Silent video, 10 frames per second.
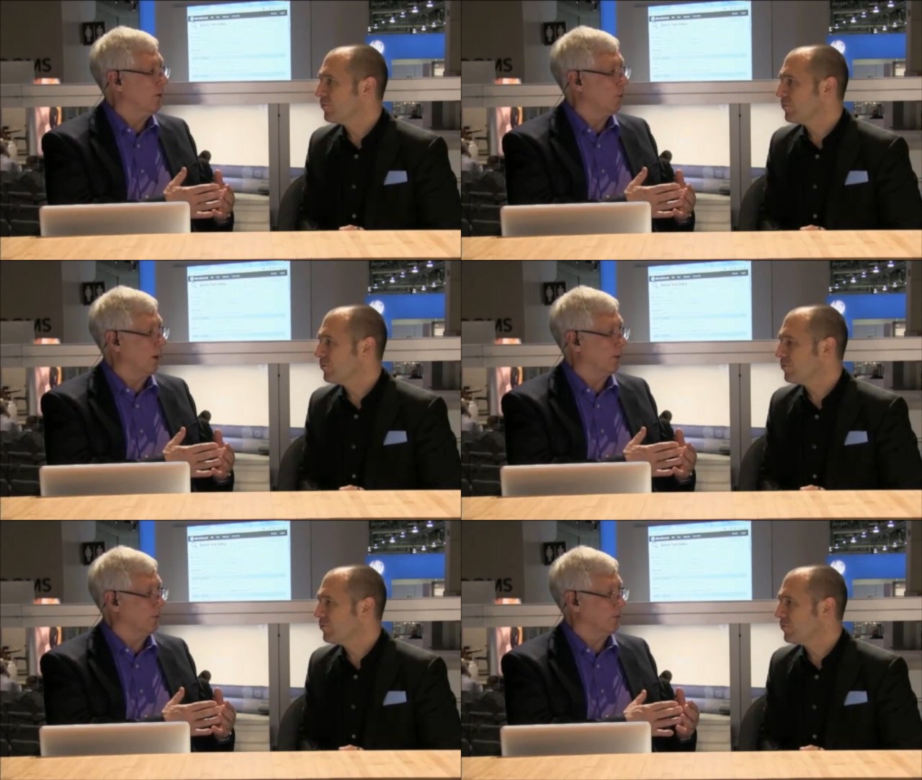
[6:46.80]

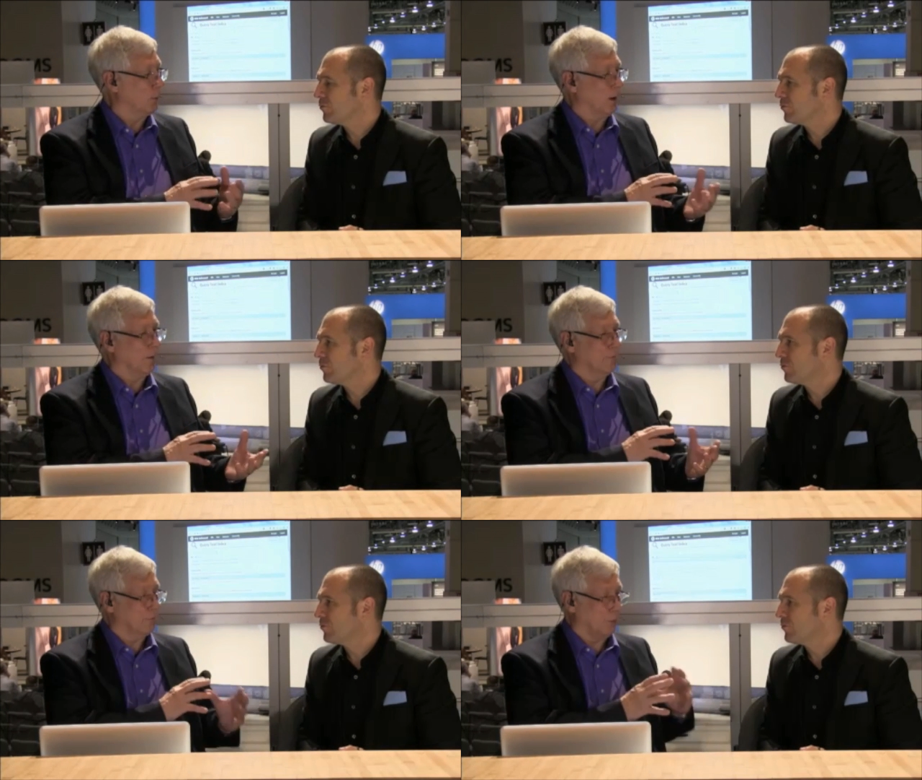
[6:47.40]
Speaker 1: where
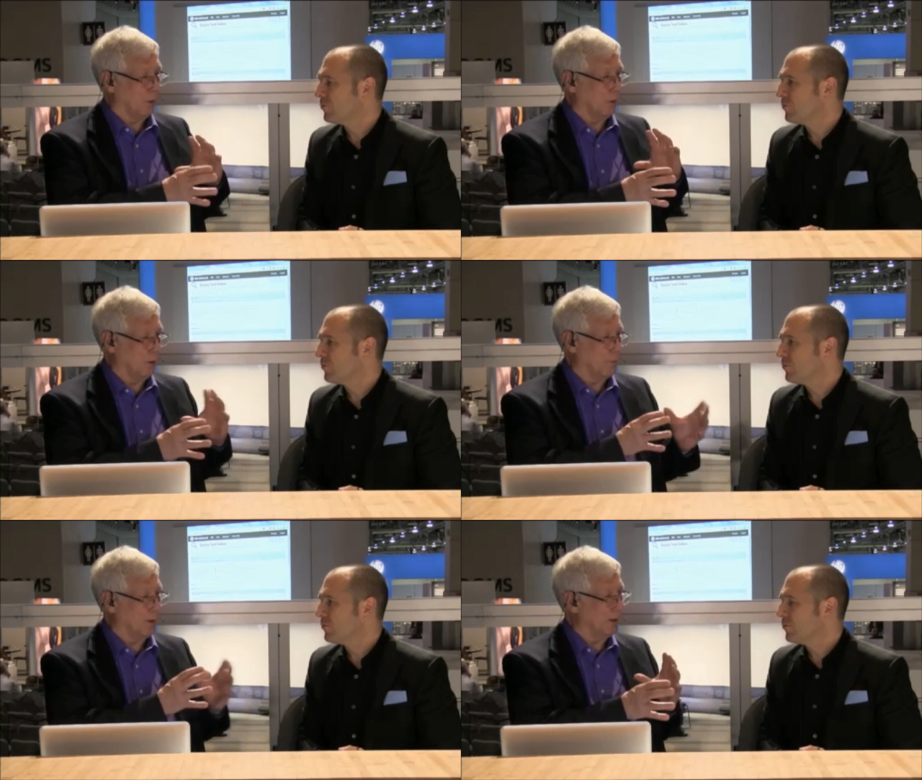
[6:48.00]
where for a
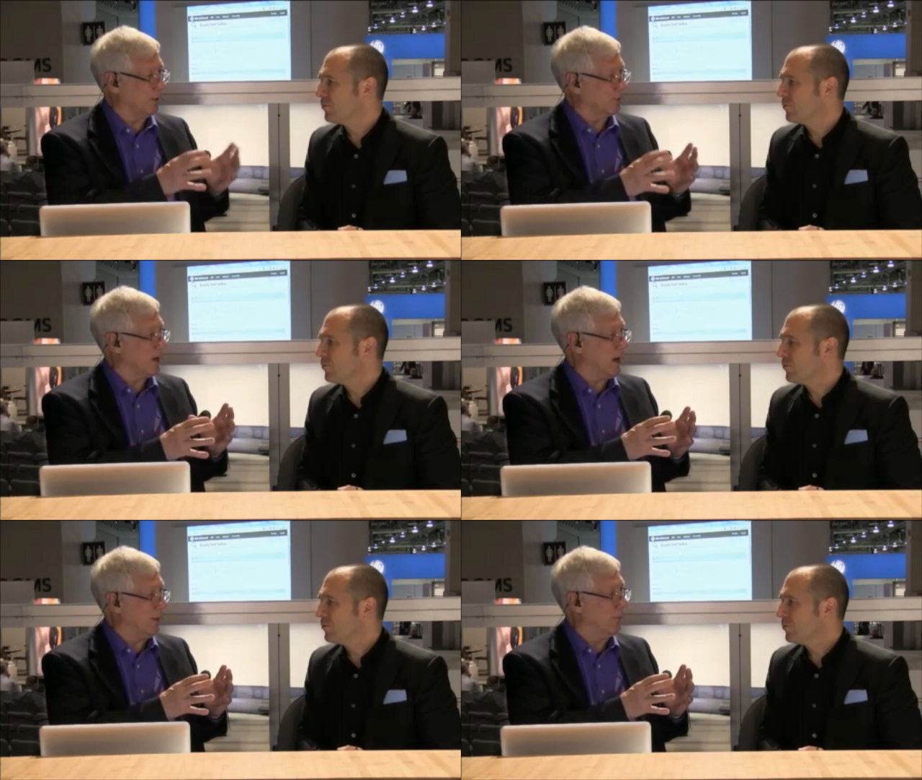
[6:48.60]
period of
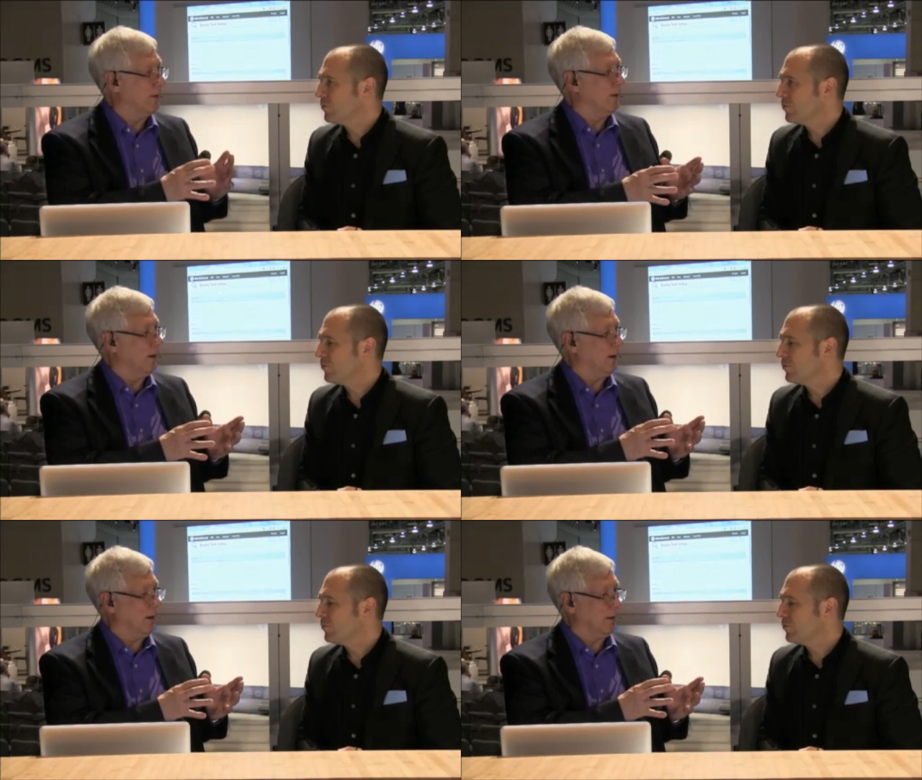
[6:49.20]
time
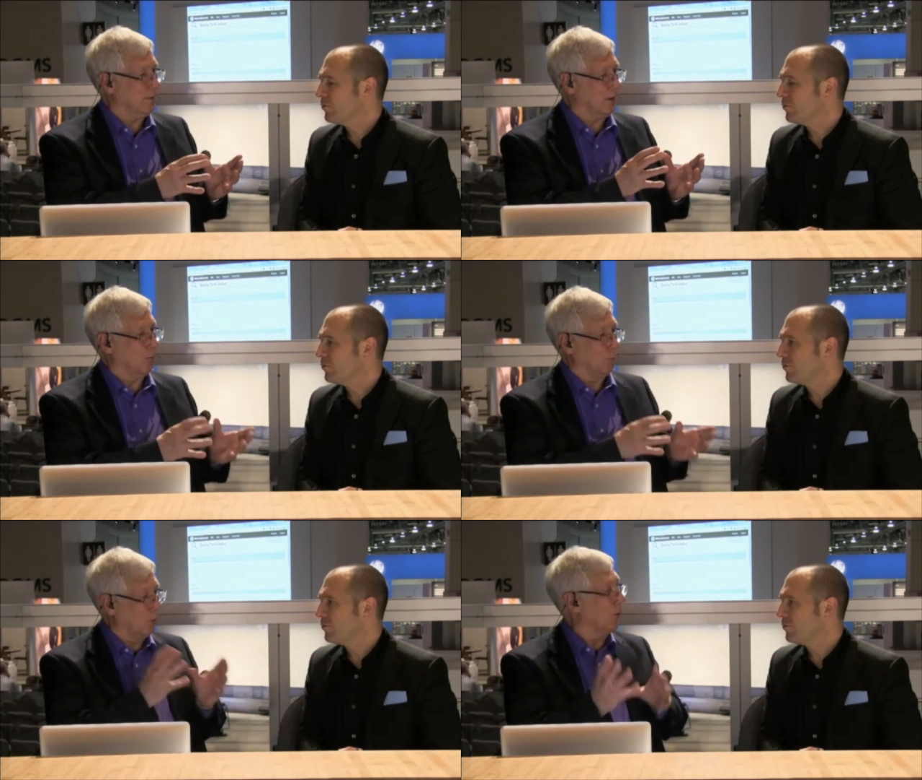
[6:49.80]
uh, there
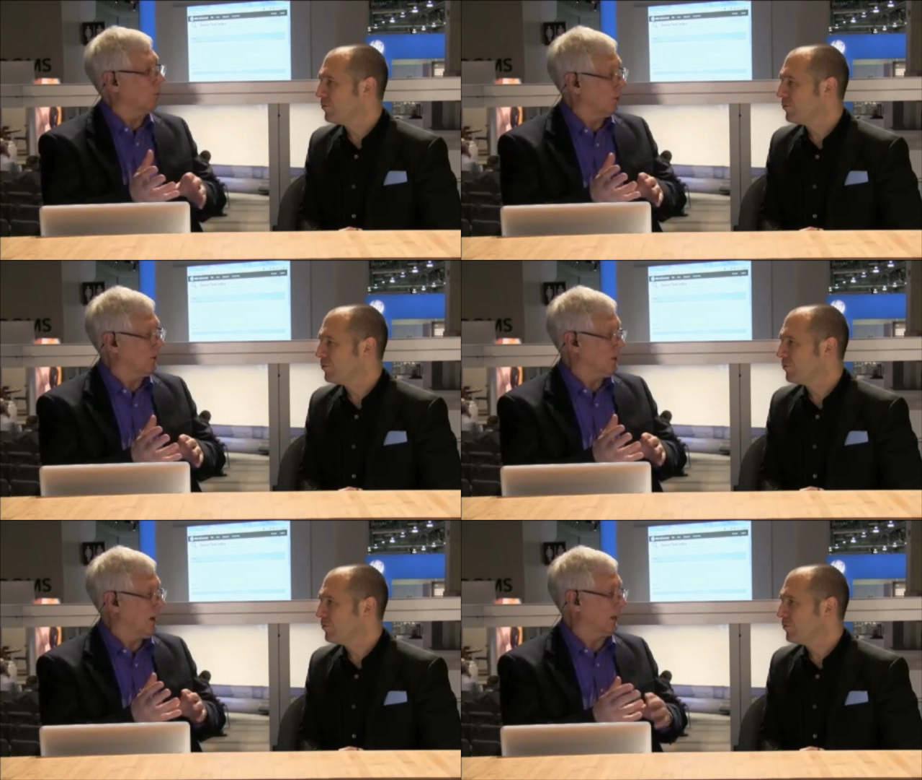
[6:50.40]
weren't
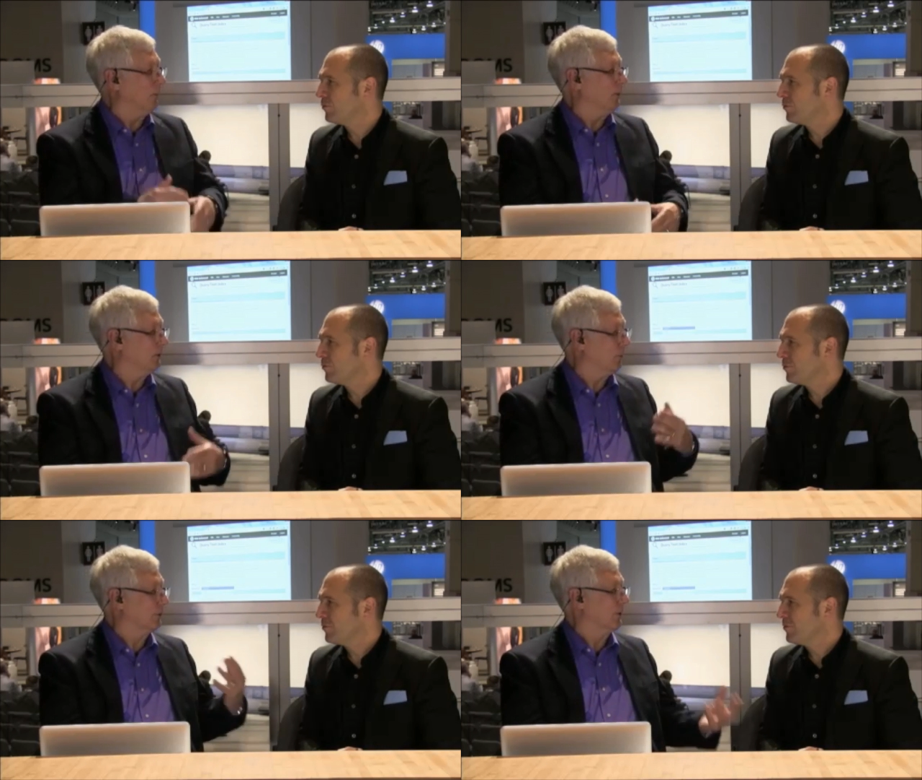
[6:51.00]
Word documents.
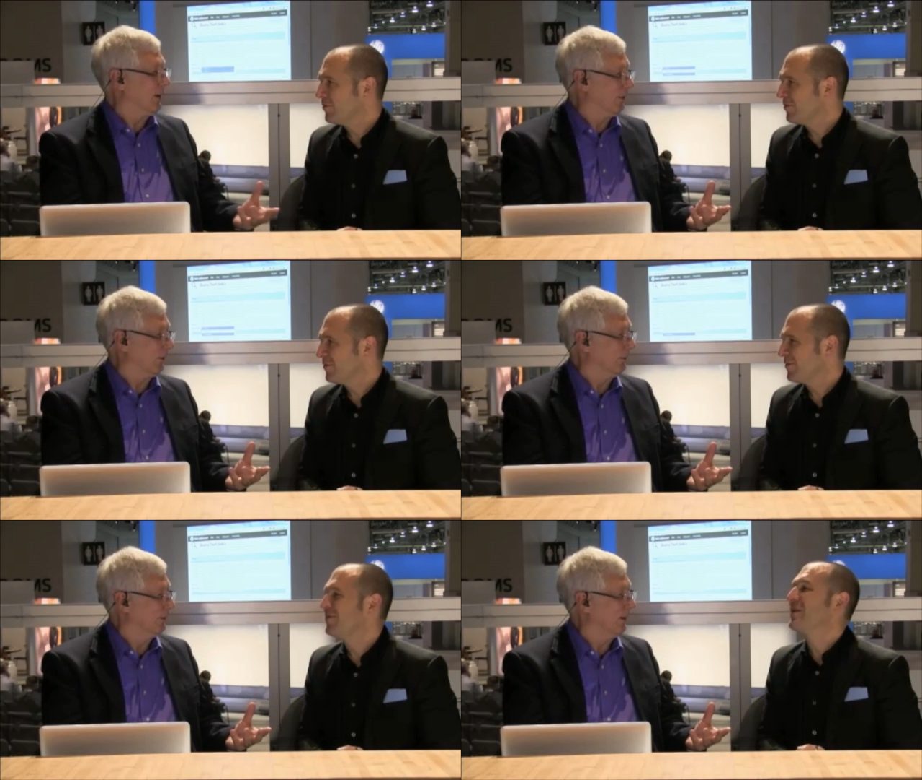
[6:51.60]
There was
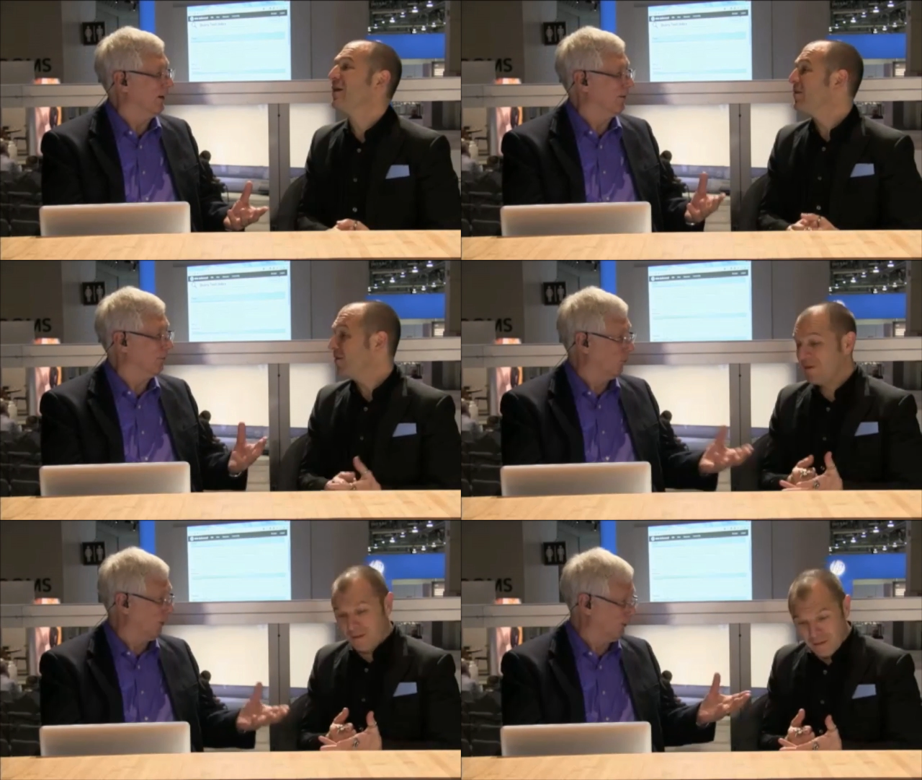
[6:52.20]
another uh,
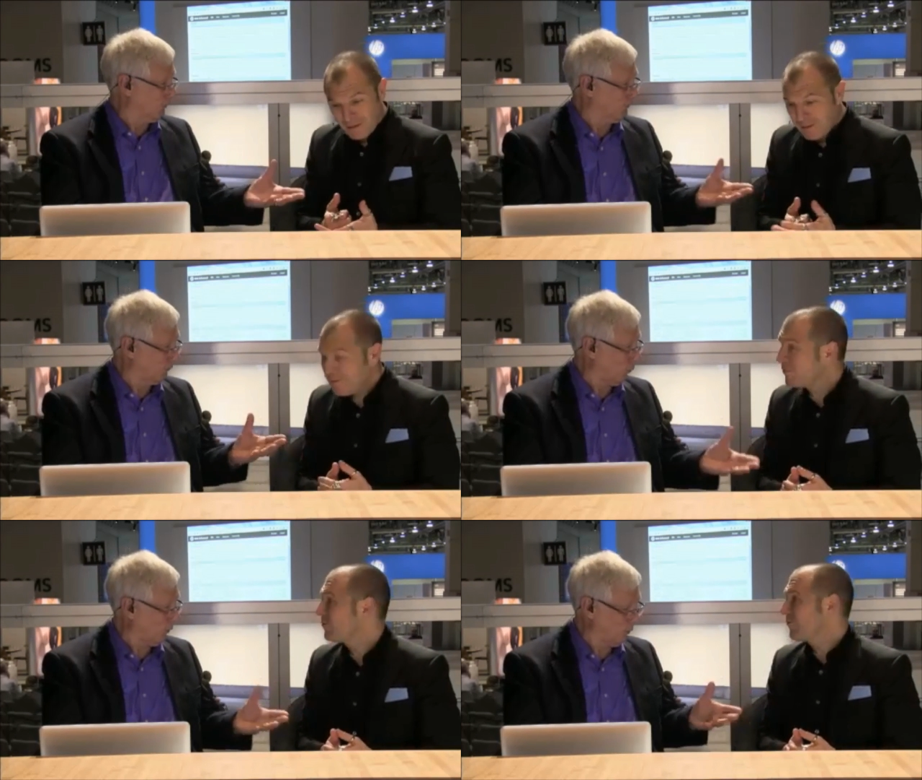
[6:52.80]
Word
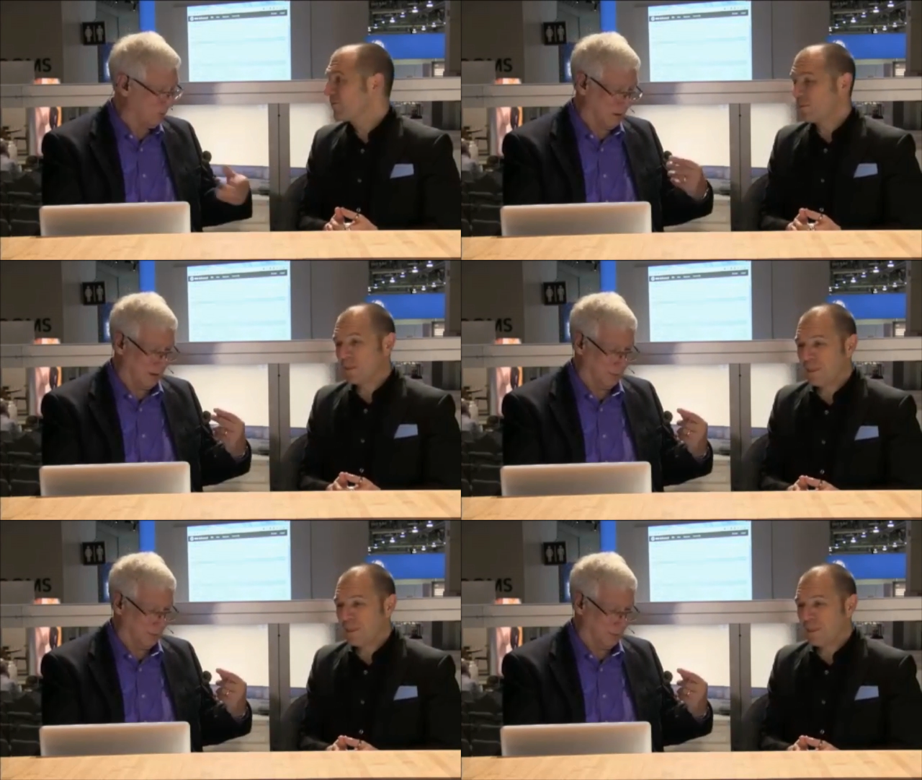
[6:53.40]
uh,